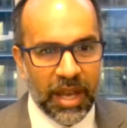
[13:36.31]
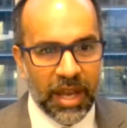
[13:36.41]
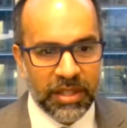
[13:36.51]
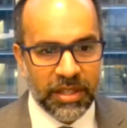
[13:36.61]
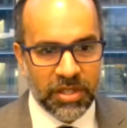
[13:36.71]

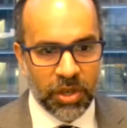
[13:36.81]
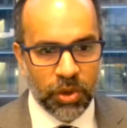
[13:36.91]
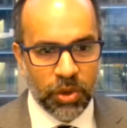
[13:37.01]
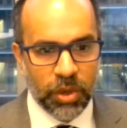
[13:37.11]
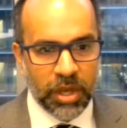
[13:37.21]
And
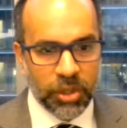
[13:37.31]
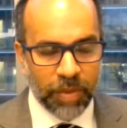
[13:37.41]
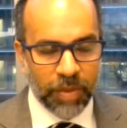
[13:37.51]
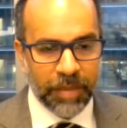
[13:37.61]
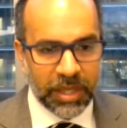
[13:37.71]
so you
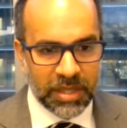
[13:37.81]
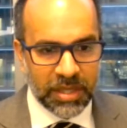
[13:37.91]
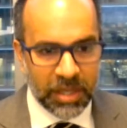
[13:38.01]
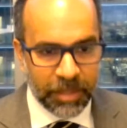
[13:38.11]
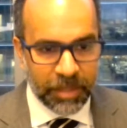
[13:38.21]
might be
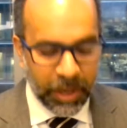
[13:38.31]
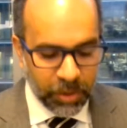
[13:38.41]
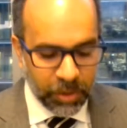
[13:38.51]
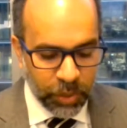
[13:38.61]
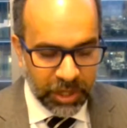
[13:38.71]
concerned
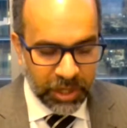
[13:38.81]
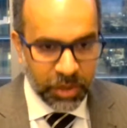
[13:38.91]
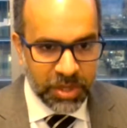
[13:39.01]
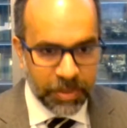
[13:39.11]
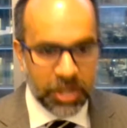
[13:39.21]
about whether
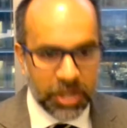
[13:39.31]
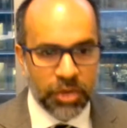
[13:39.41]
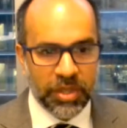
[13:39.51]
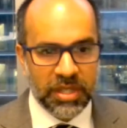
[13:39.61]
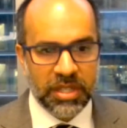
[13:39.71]
those
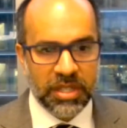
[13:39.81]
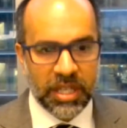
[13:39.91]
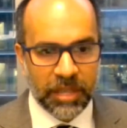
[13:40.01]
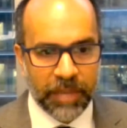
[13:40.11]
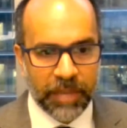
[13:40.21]
subsidiaries are
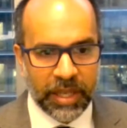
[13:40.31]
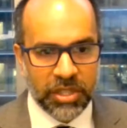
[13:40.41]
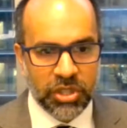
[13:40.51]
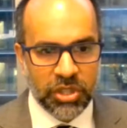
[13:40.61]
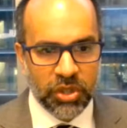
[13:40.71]
taking
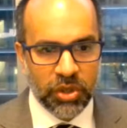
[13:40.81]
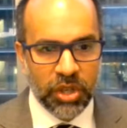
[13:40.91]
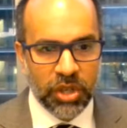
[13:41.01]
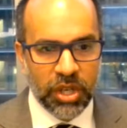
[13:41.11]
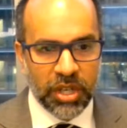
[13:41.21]
place to